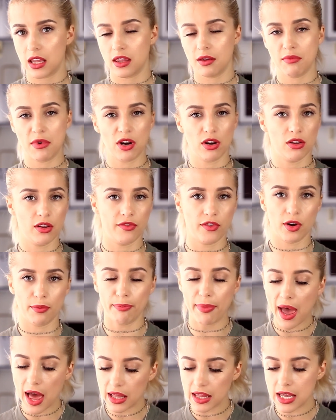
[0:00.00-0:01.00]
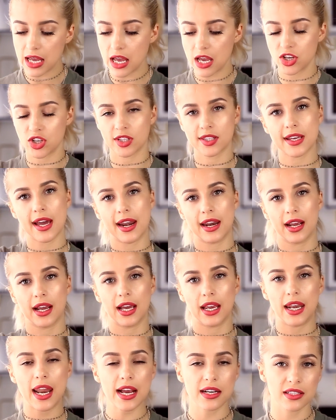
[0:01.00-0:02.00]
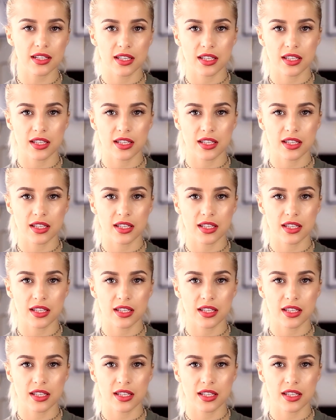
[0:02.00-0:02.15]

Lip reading: in the middle of your belly, and just kind of connect